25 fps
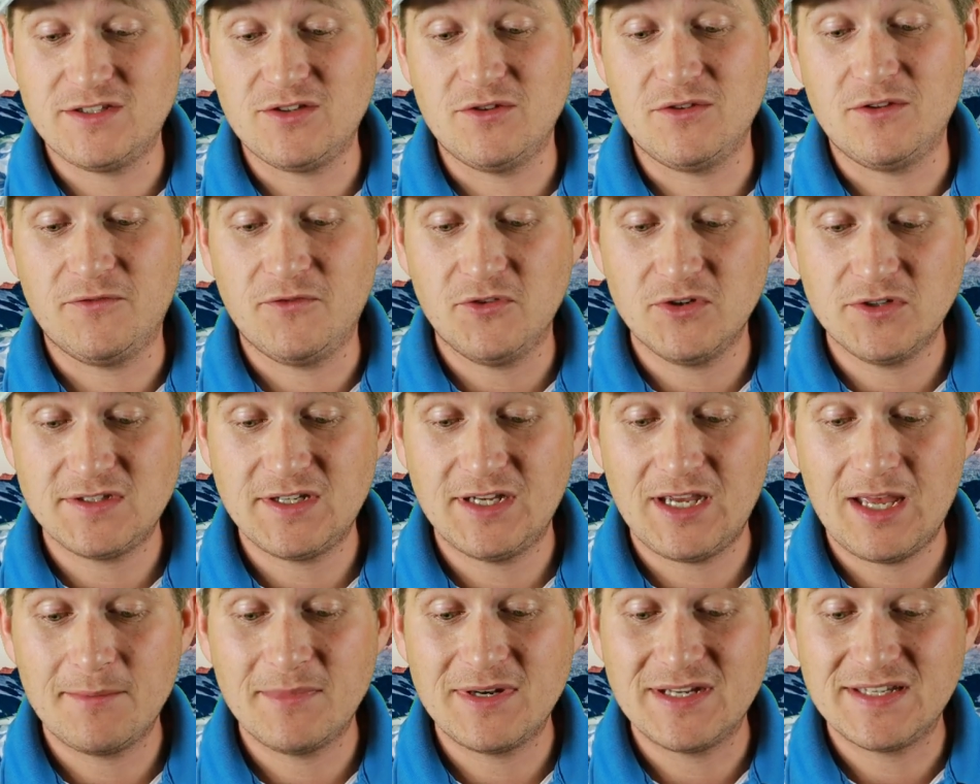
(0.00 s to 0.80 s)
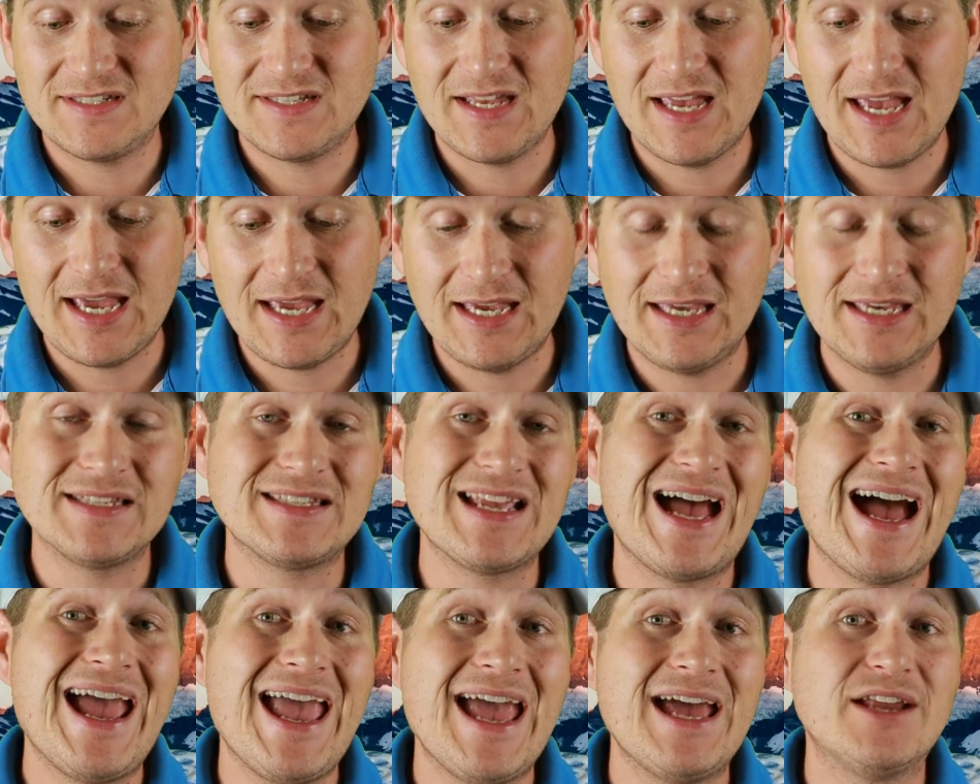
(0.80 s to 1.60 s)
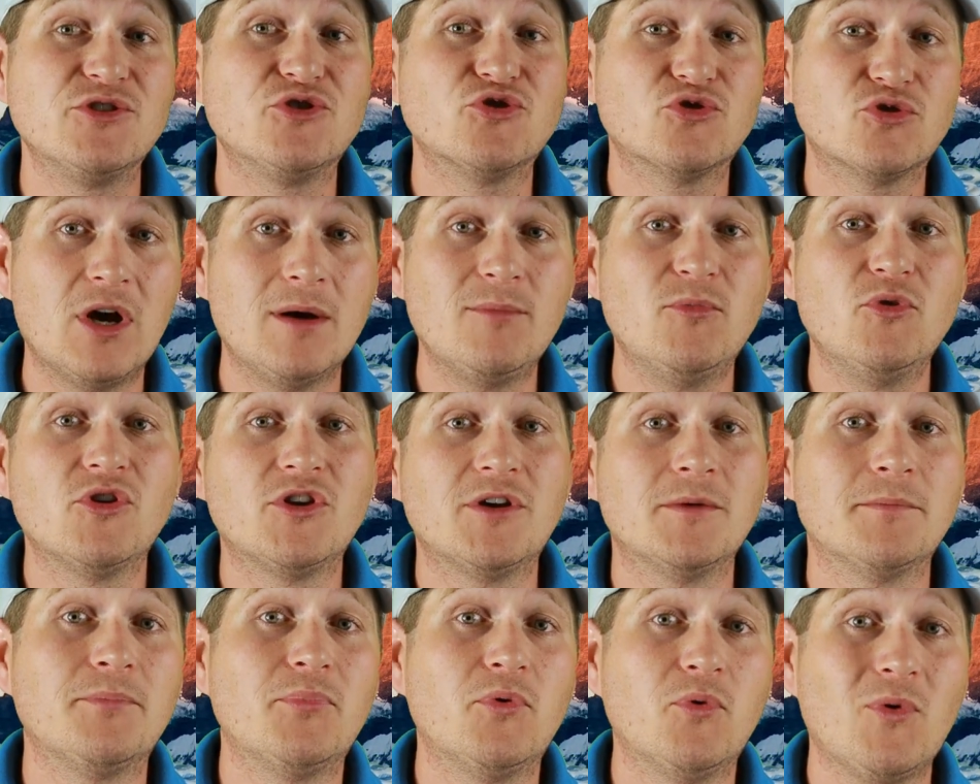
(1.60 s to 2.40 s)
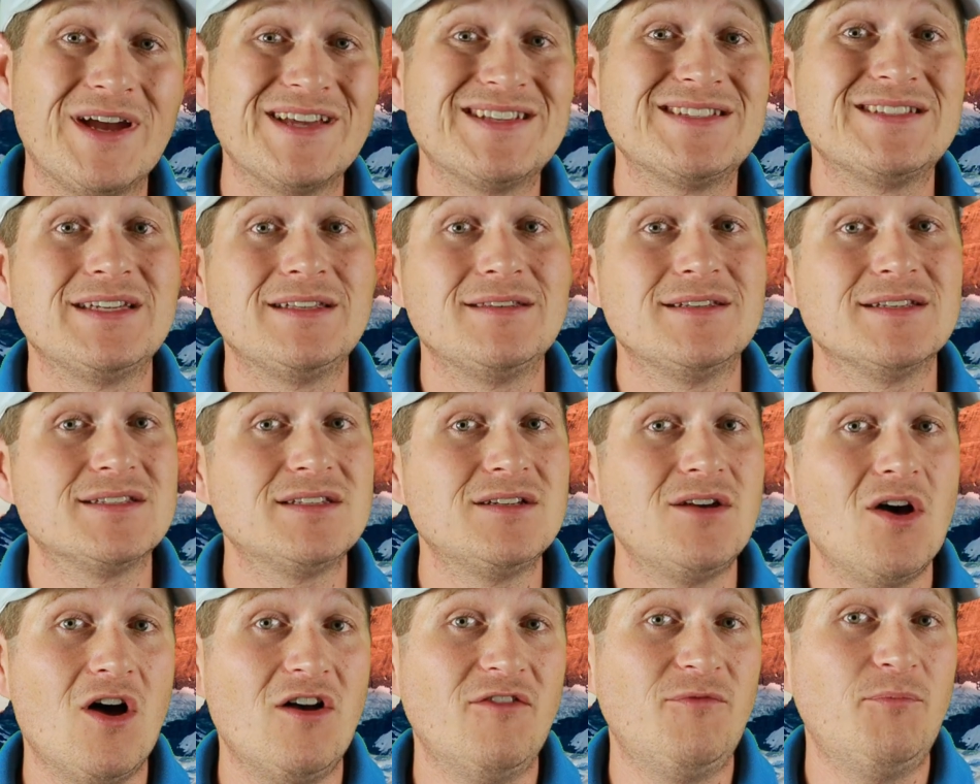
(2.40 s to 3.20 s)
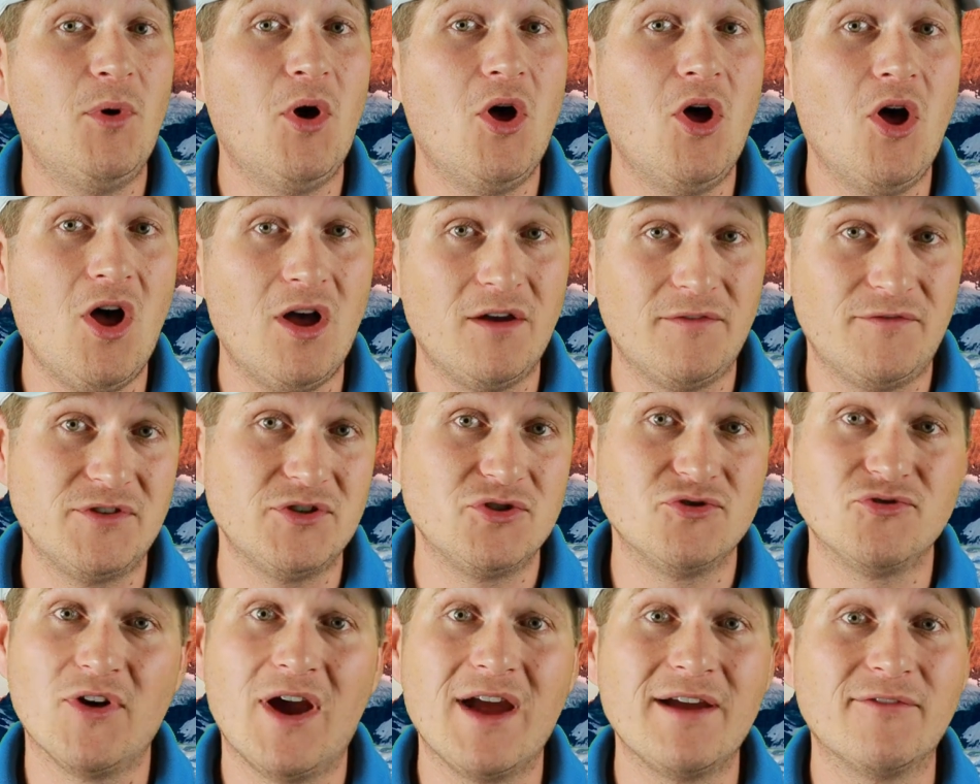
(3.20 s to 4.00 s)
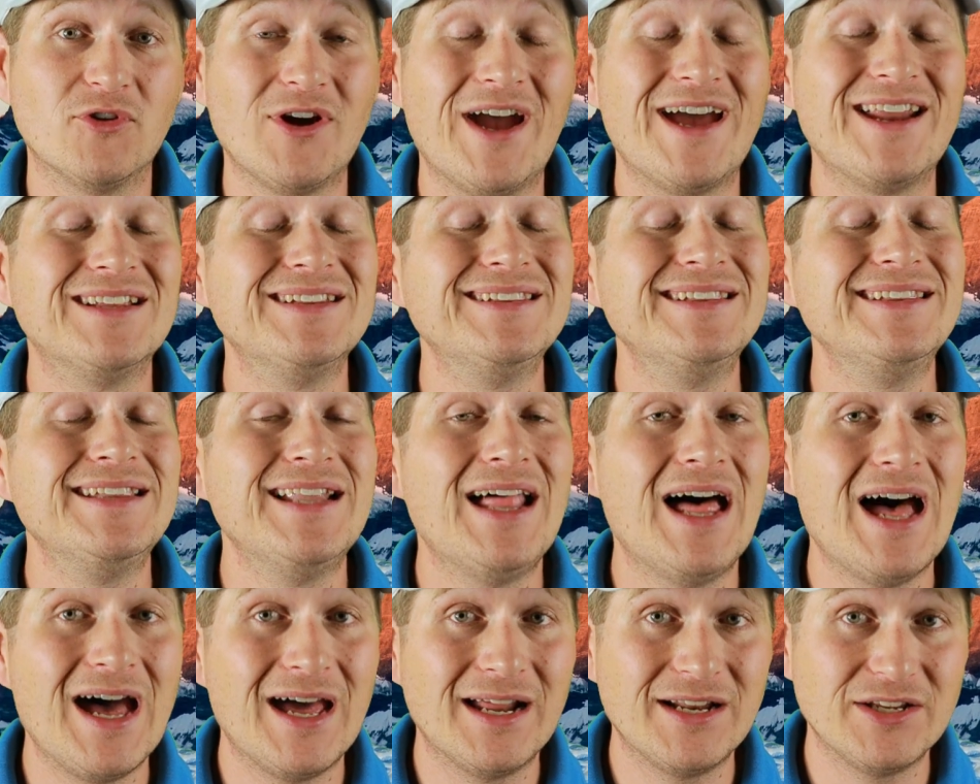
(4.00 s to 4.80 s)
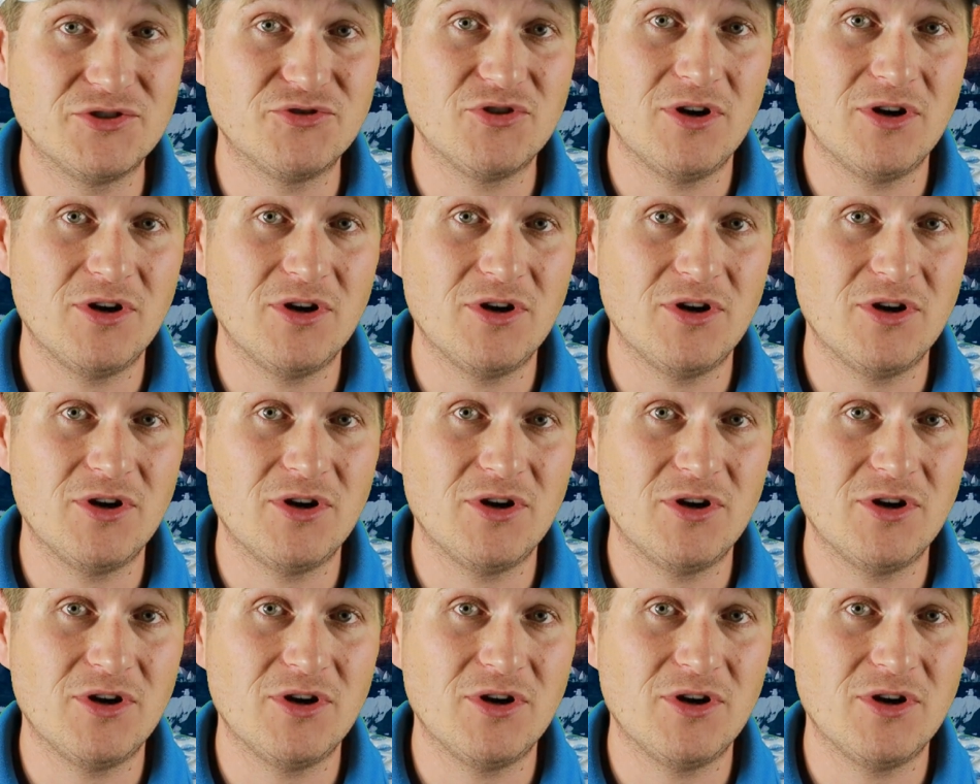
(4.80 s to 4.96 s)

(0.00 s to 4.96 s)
So the first thing I'm going to say is I had trouble compressing this golf ball off the driver. I had a lot of